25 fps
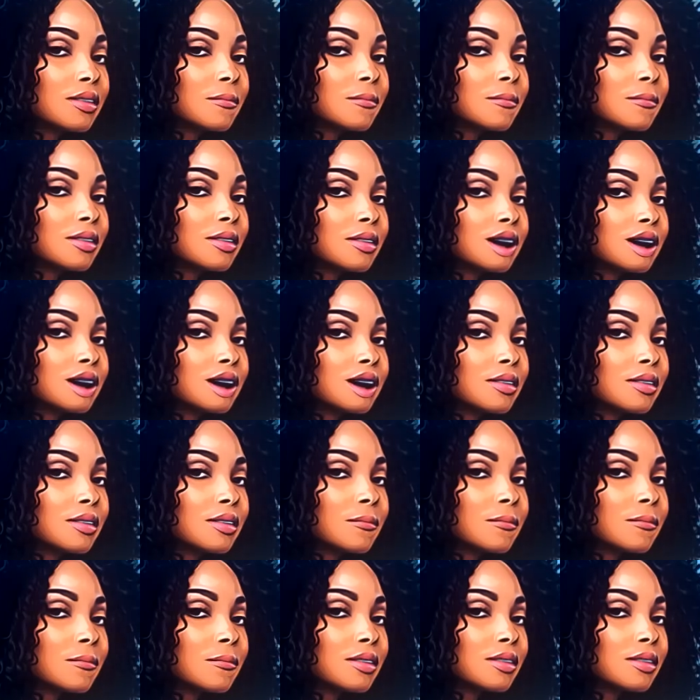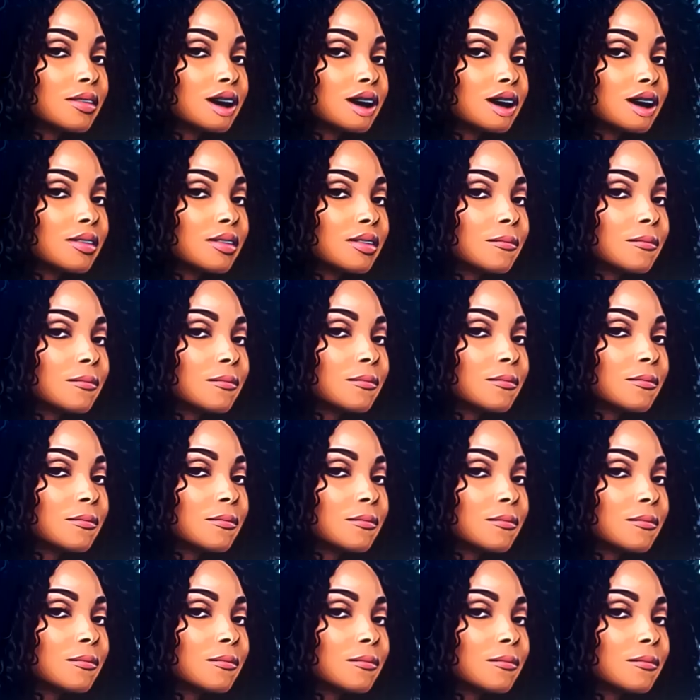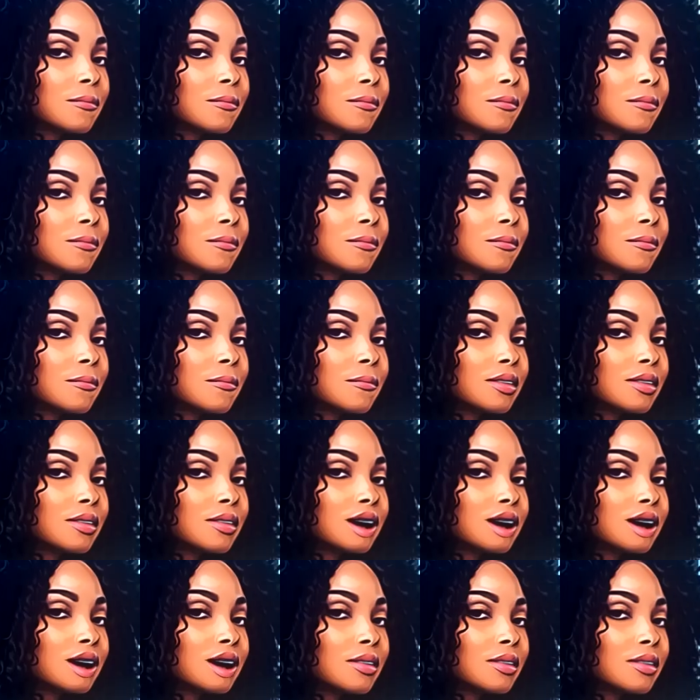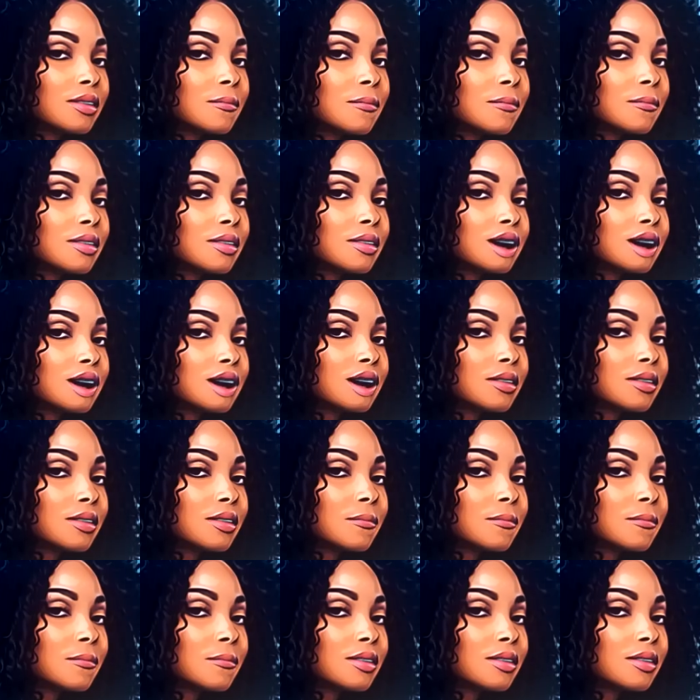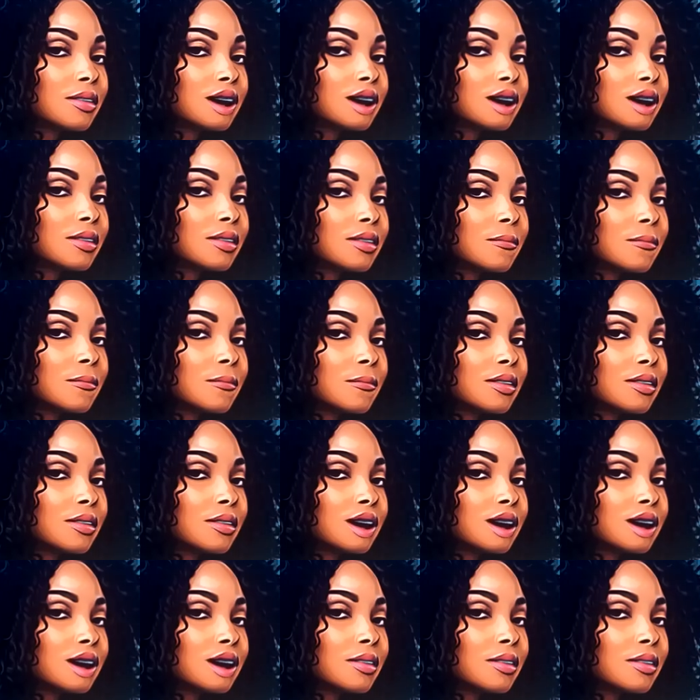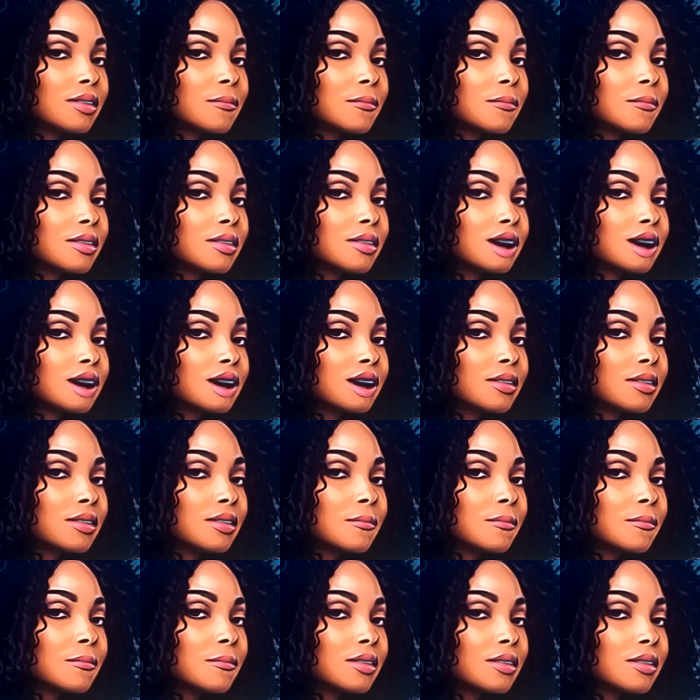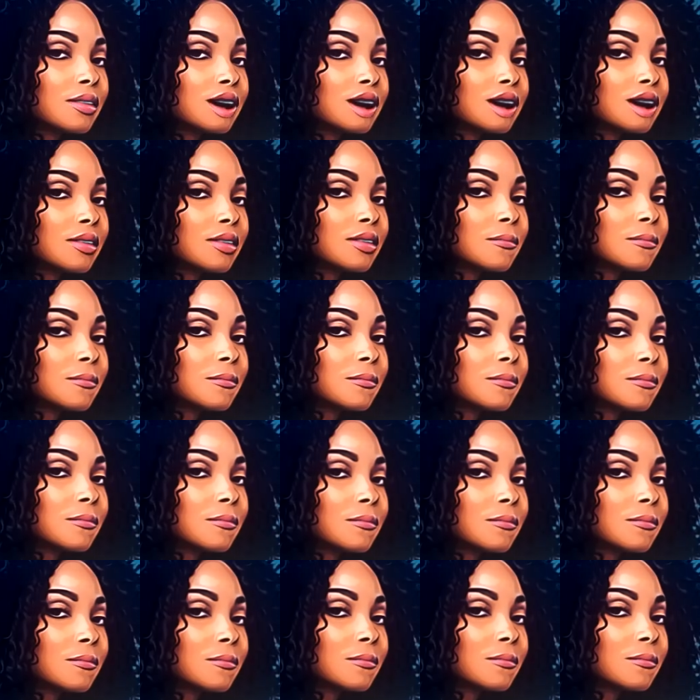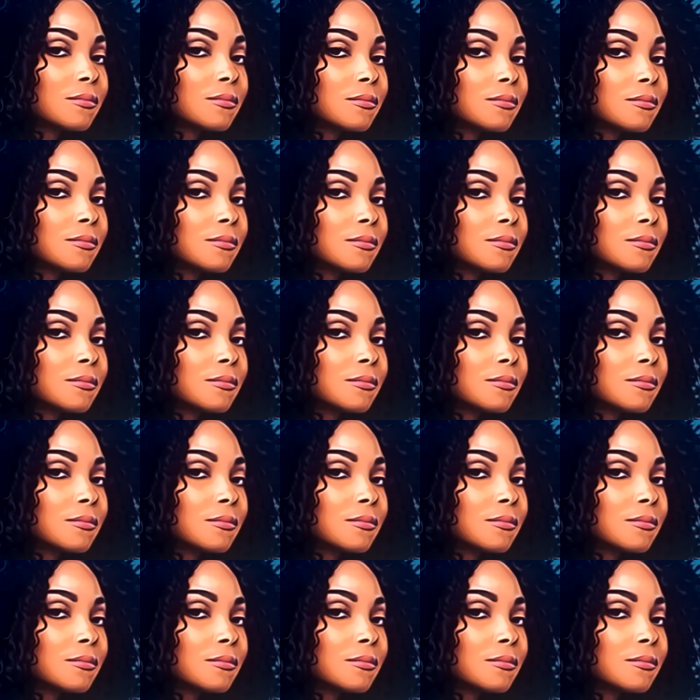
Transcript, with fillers: Now you know of all people to ask at this table. You know Candy got her portion, child. So, I mean, it's just really making me wonder, you know, if she